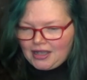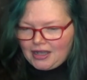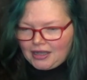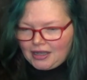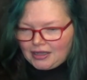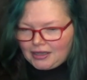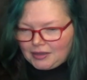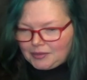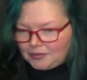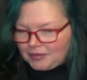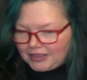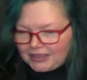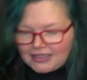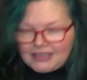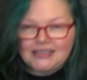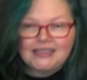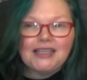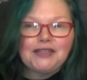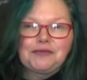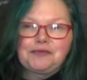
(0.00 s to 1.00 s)
Like I
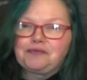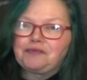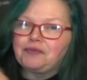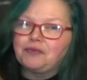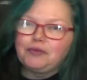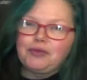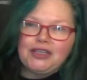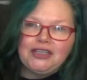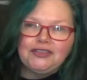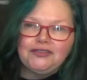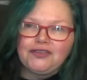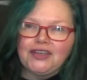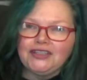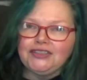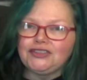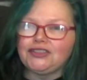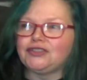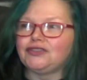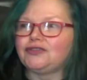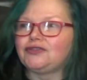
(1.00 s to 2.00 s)
said, be
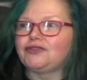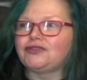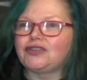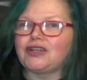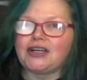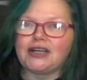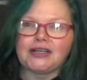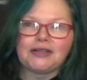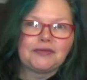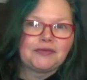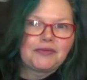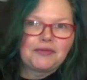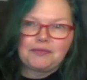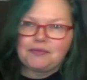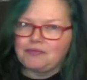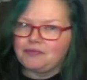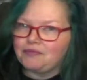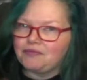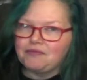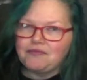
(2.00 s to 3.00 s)
inventive.
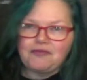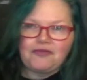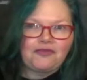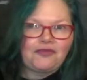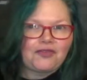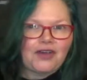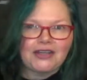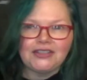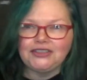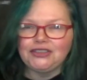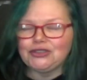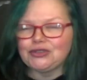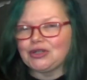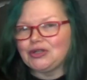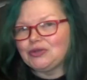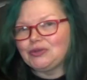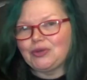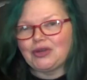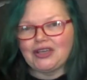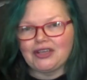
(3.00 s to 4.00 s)
Find your
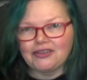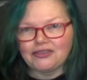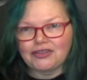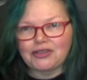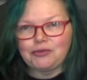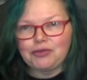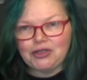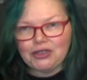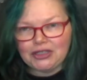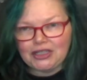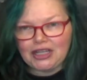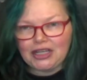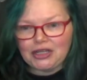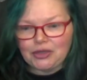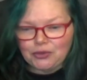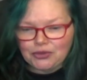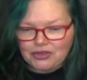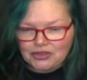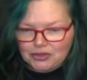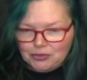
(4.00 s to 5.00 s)
own way of communicating
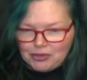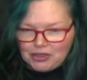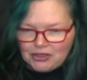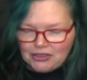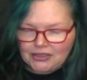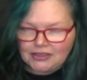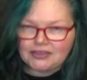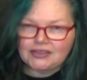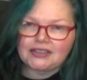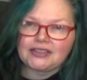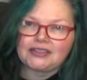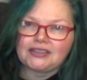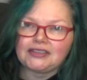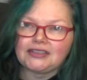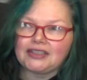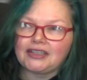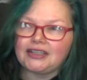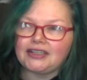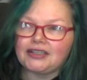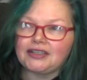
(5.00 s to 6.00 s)
with the spirits,
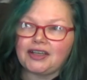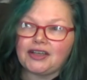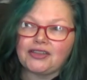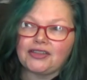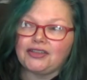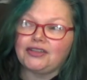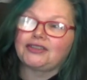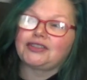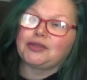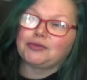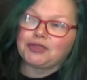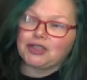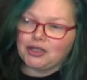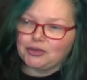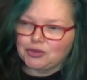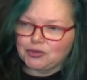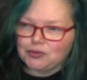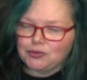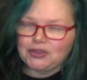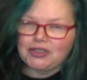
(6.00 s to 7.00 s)
and I think
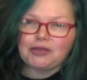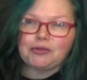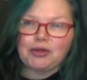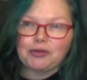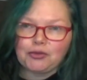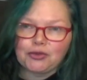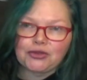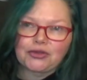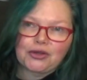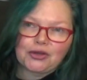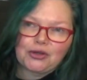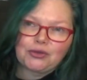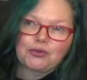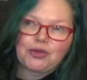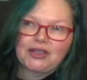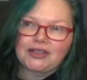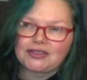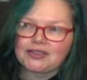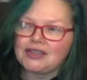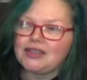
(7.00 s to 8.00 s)
sometimes when we come up with our own
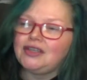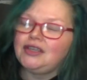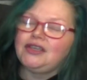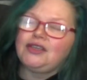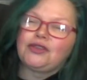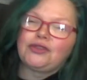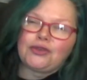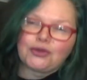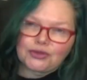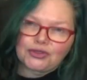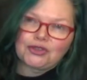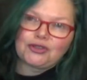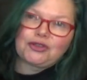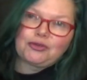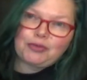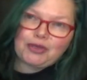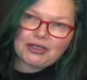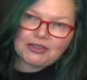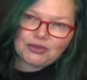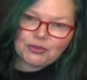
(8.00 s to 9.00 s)
ways, those are the
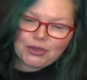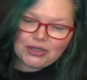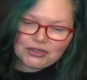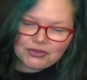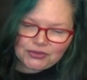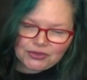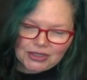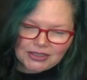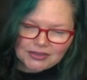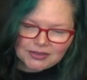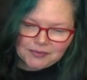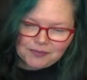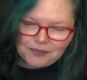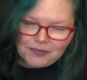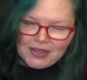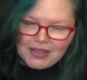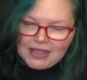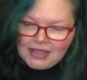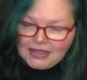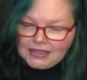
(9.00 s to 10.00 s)
best ways for us.
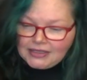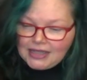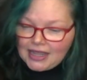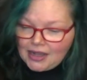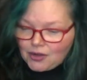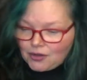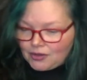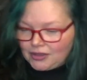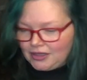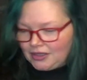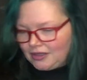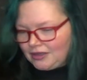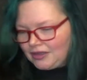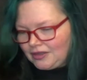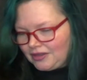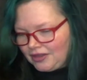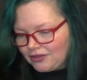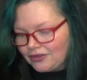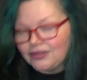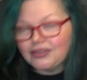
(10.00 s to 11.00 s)
Now,
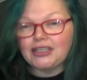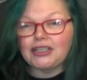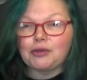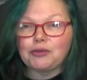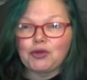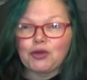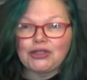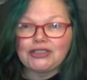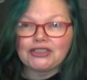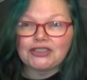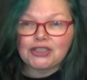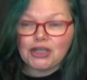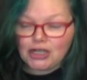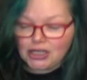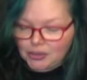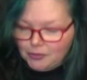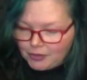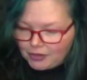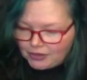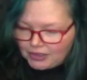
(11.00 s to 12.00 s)
the other thing I'm going to
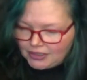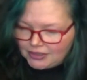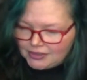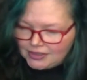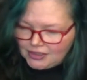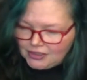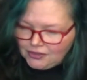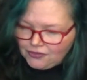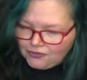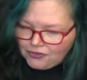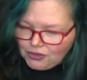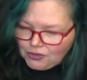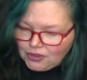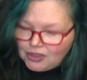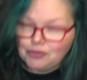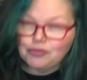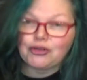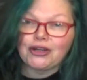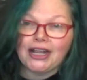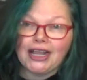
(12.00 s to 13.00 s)
talk about is if you
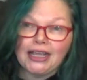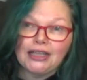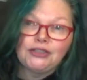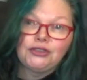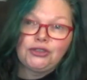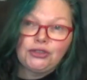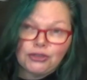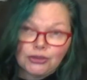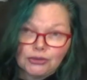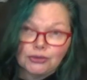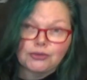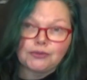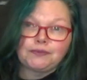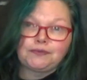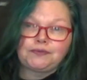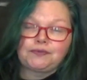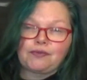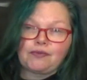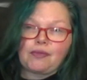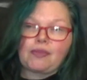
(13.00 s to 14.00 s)
are brand new
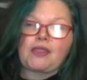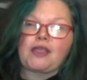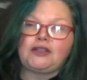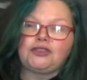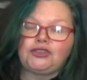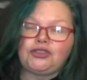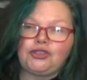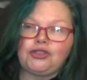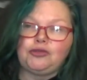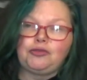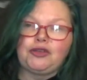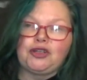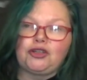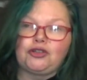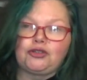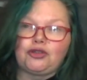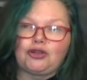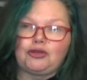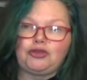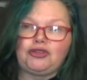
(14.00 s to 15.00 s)
to
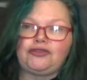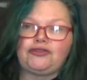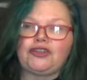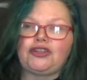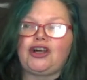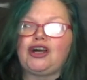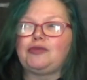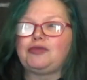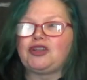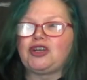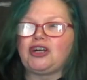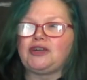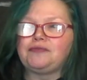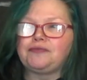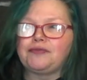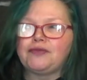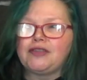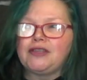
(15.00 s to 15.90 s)
paranormal phenomena,